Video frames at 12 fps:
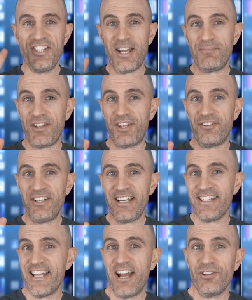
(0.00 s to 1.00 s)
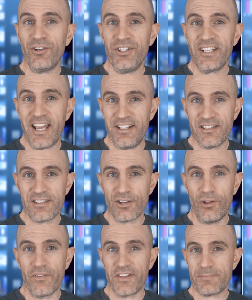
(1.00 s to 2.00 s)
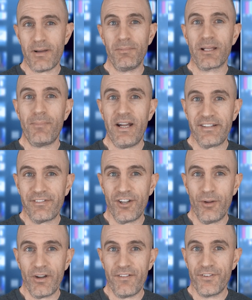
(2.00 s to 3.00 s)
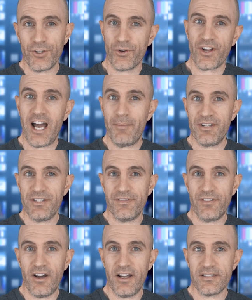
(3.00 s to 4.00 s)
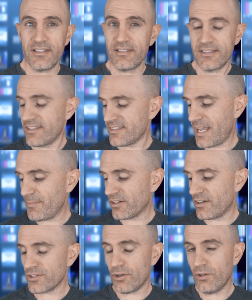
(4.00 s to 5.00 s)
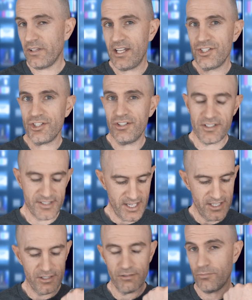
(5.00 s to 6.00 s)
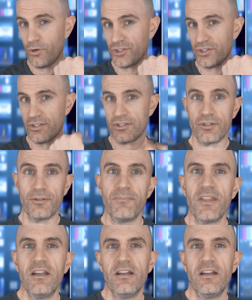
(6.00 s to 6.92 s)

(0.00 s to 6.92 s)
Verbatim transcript: Chapter 3, downloading and installing this public beta firmware for your Garmin device. This is the same across all Edge units and watches too.